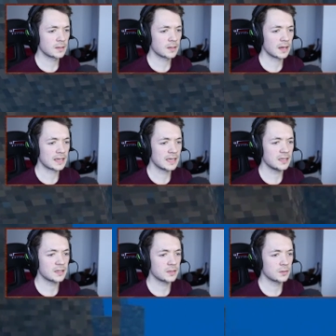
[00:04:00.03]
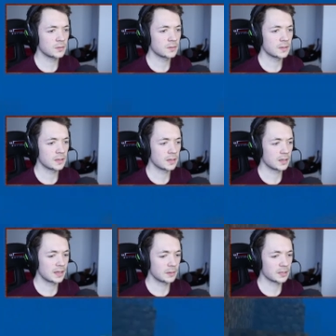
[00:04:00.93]
I hear you.
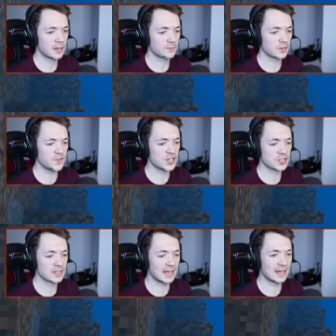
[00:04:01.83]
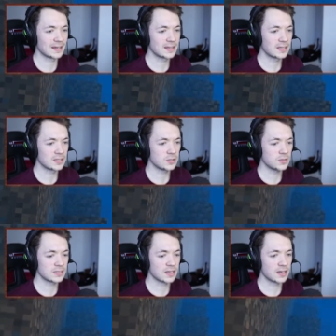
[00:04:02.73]
There we go. I've got a fish. Ah! You
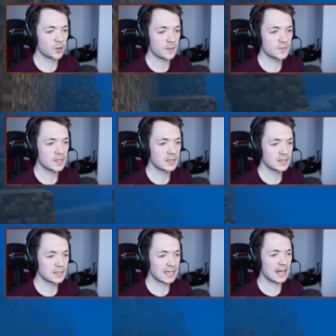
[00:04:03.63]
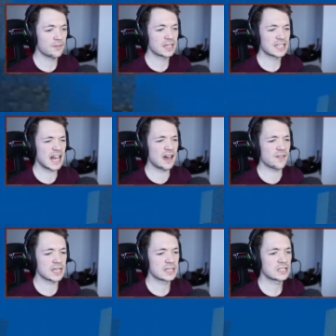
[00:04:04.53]
can die, bro. Get out of it. Get out
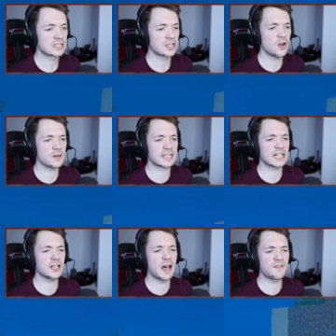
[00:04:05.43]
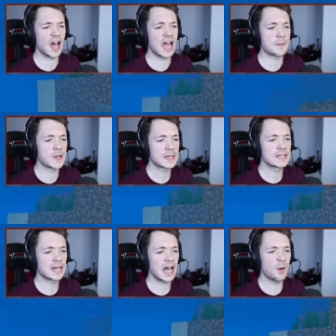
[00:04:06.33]
of it! Don't kill my vibe.
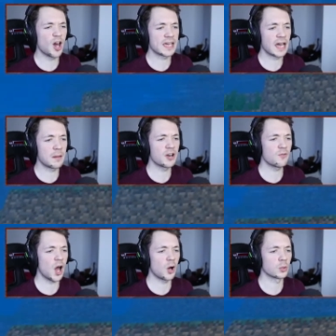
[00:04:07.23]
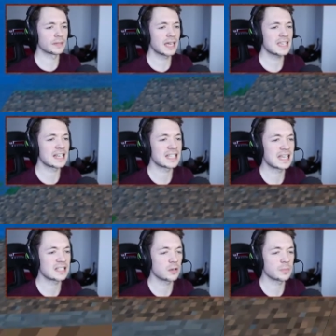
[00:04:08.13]
I'm on it. I'm on a roll. Now you're
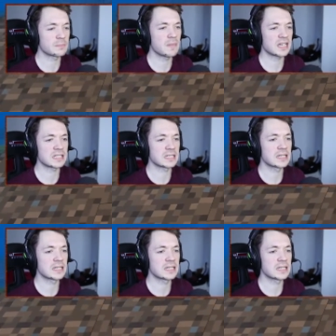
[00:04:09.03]
dead, zombie mutton.